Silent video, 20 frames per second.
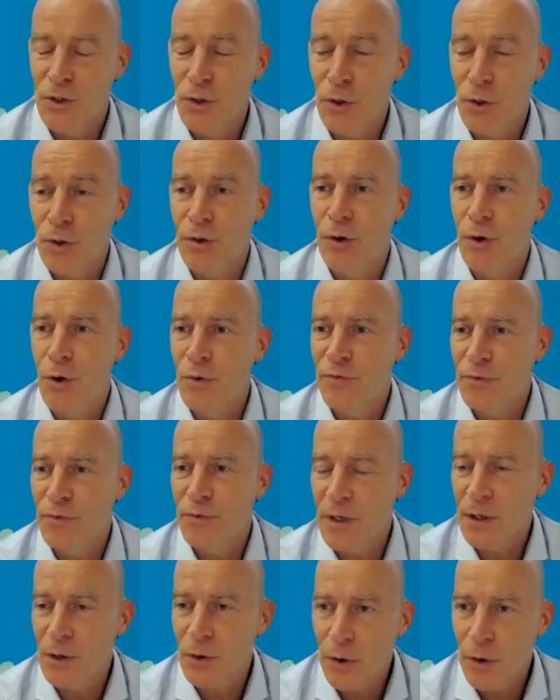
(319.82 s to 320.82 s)

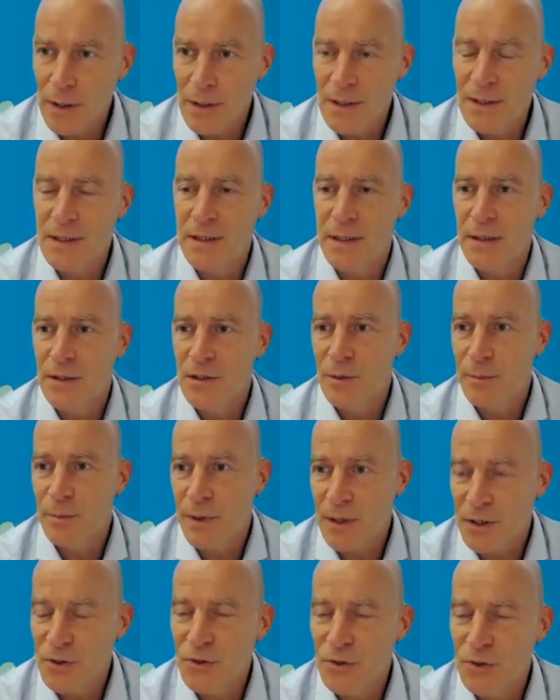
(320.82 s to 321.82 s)
turnover in oil seals,
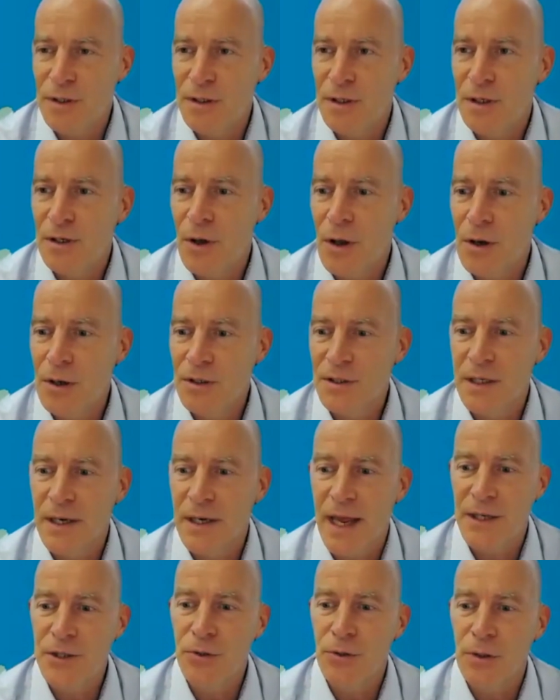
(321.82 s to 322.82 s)
about $1 trillion in
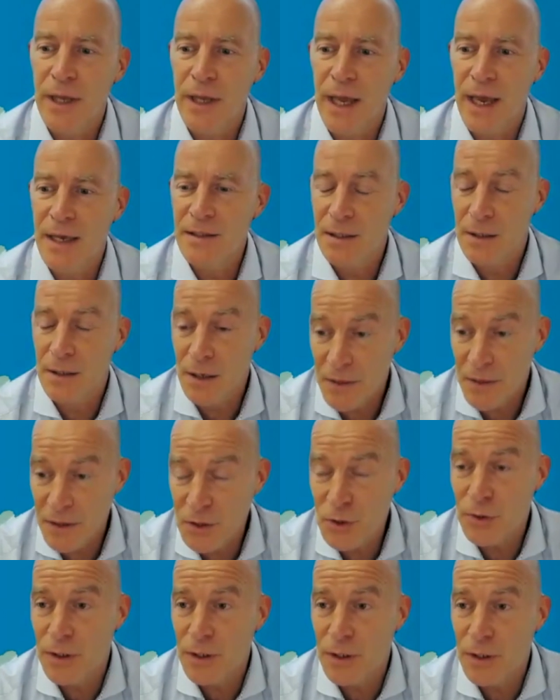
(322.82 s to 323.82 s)
natural gas, another
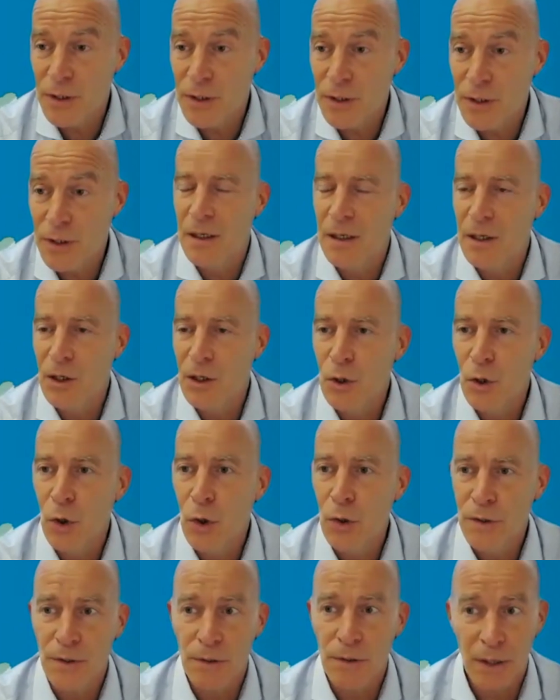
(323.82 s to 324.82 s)
trillion in
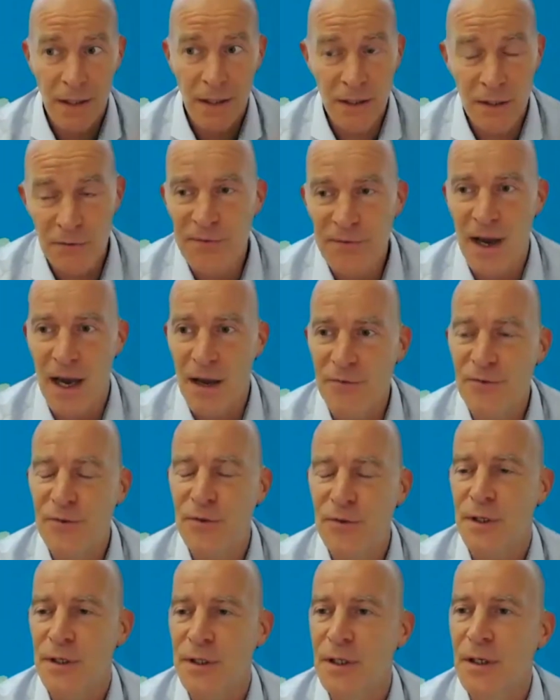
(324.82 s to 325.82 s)
coal. So that's a $5
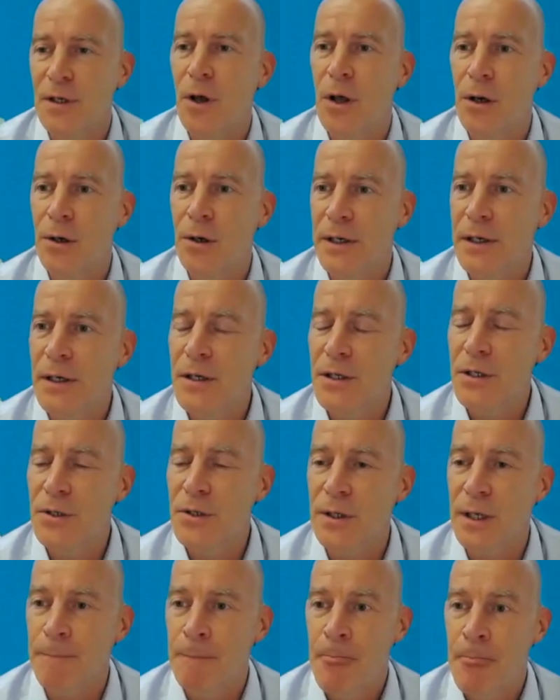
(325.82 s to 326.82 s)
trillion
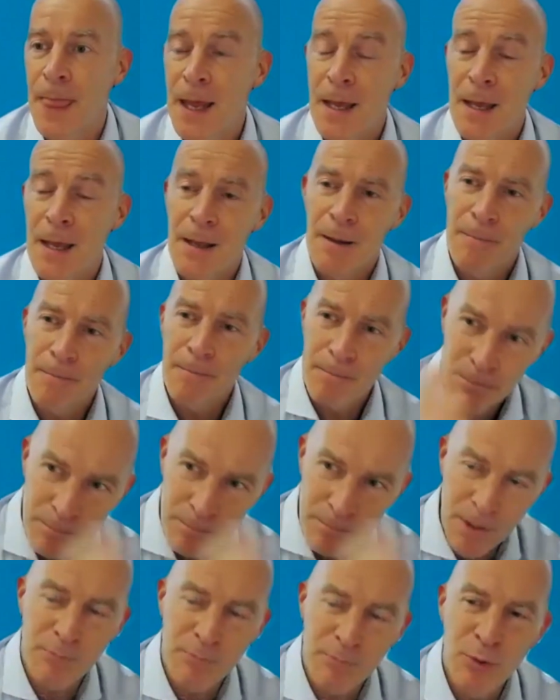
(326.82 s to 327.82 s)
industry.
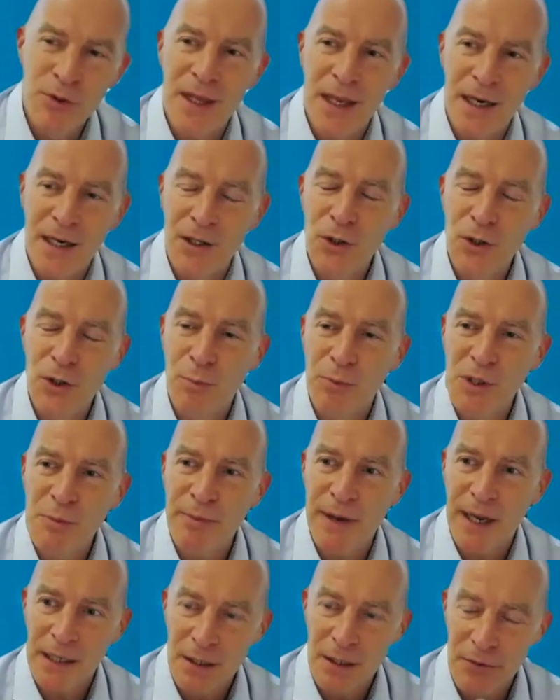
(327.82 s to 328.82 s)
But put that into
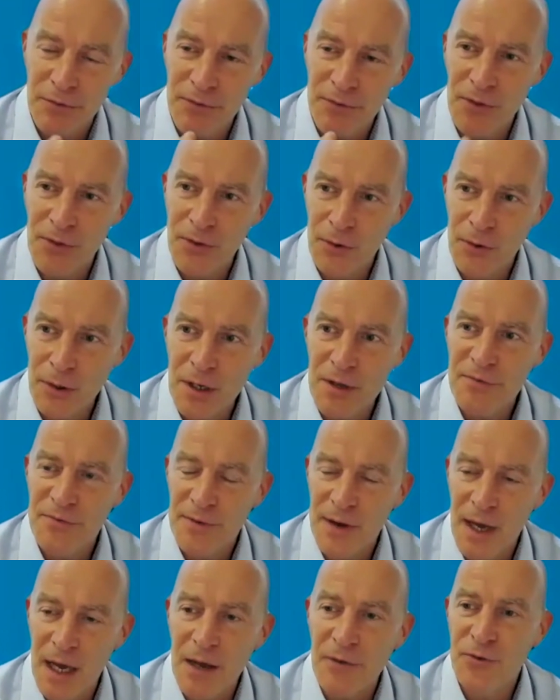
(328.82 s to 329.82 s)
perspective,
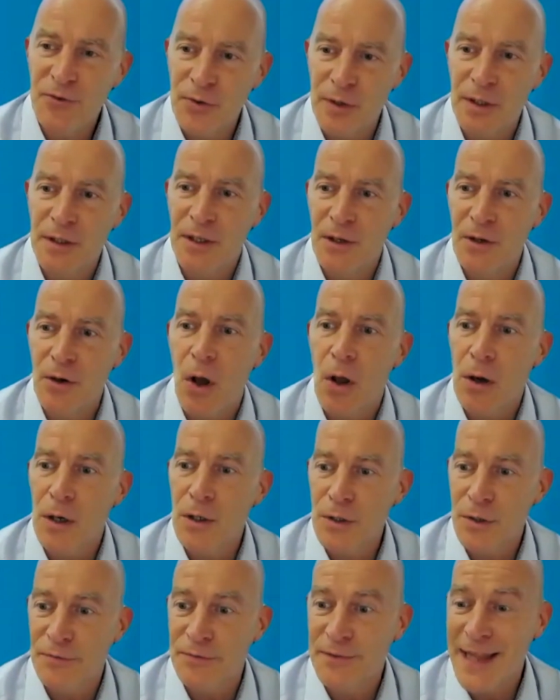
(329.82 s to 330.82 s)
$35 trillion
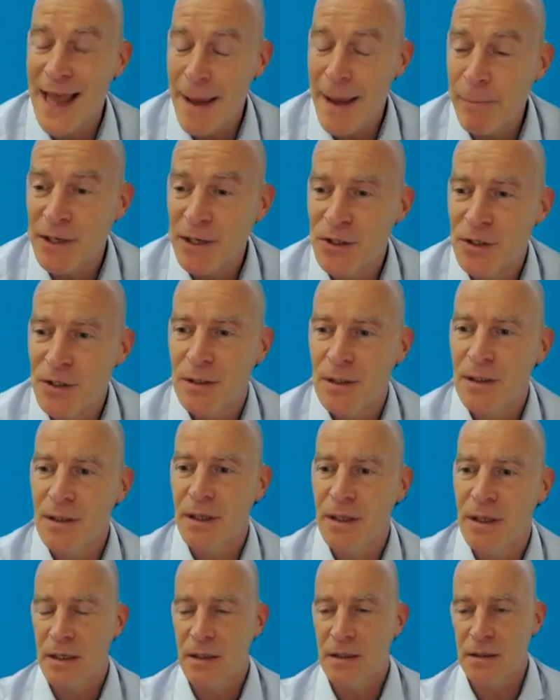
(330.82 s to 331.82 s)
of damage.
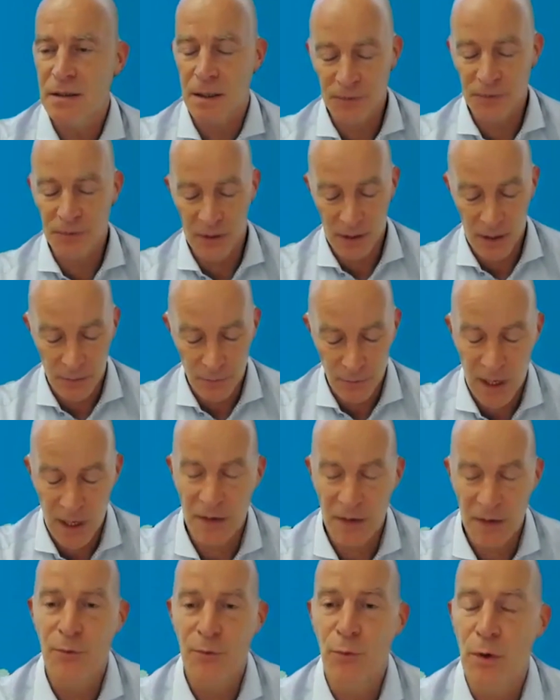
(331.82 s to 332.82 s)
And that is something that we
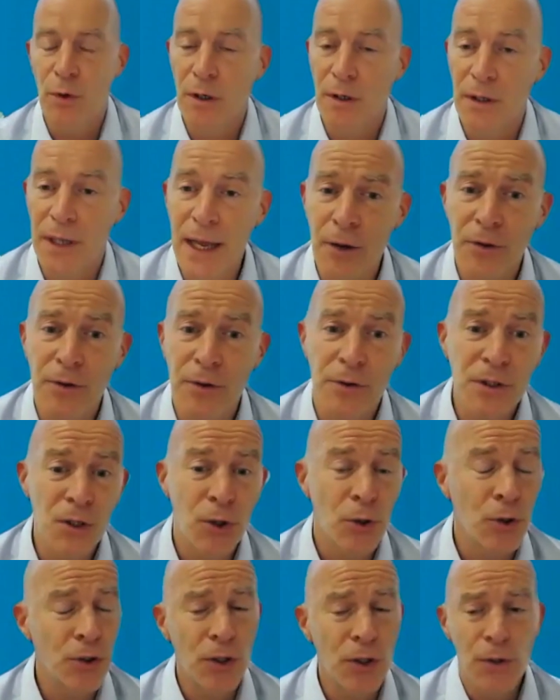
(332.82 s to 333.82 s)
have to work on. Now, there is
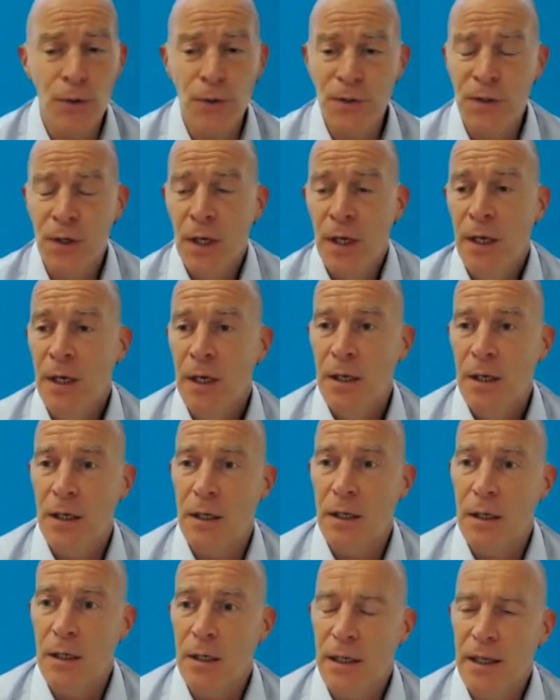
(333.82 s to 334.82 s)
good news.
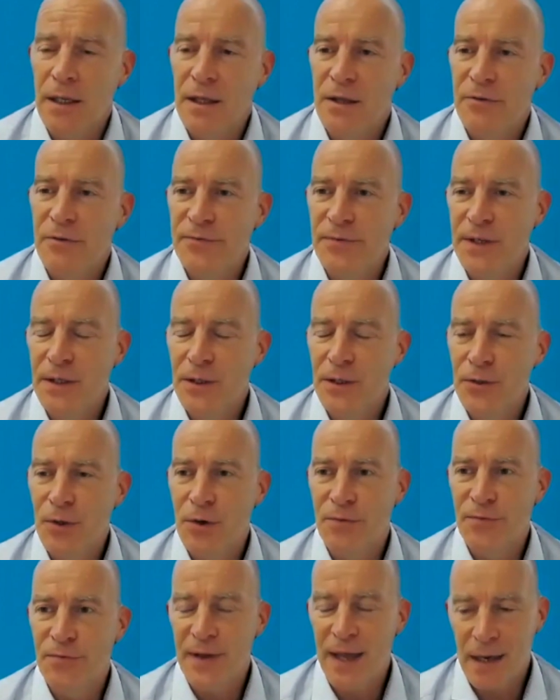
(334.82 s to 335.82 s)
In the field
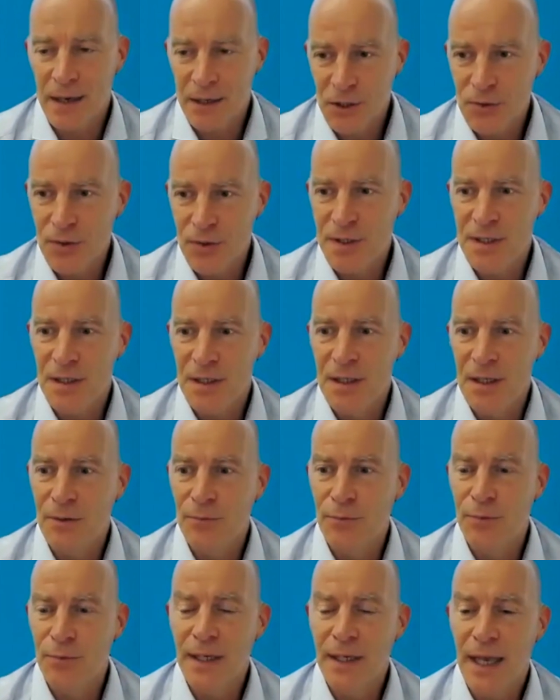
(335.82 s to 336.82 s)
of
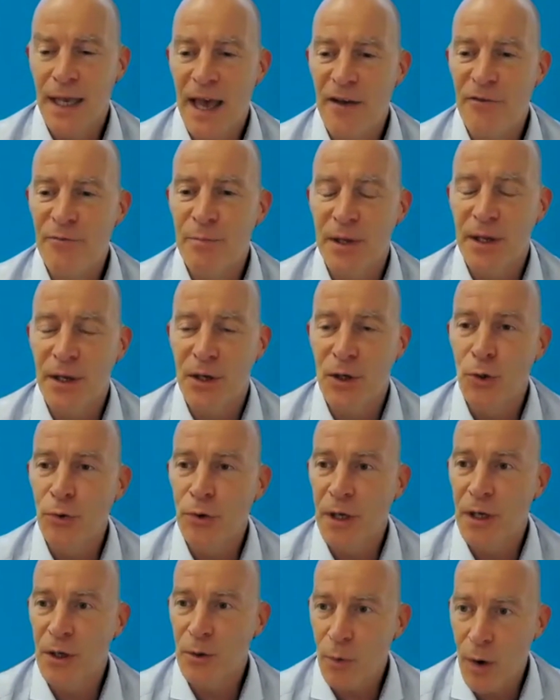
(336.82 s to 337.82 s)
electricity, we have been
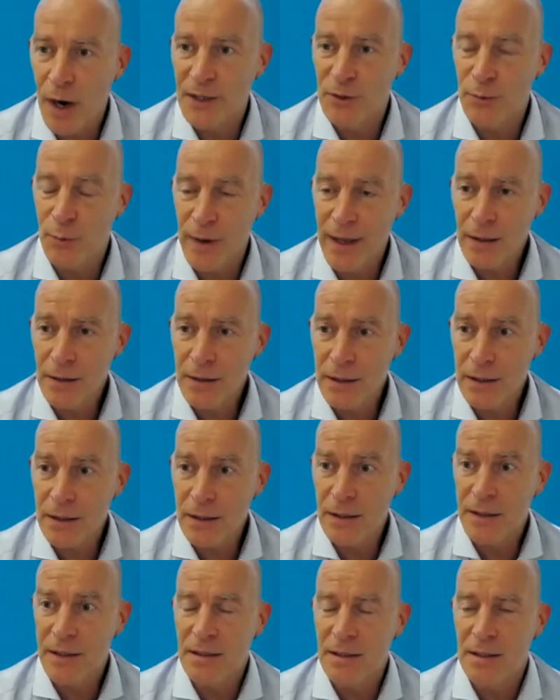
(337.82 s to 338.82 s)
doing quite
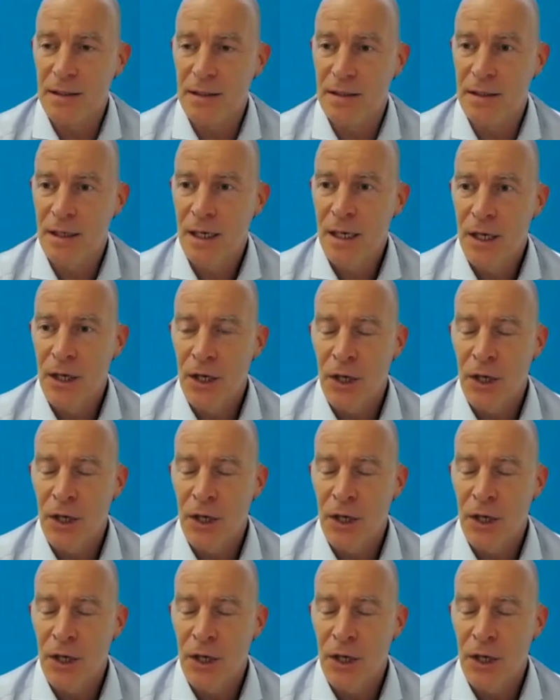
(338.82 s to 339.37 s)
well. This is,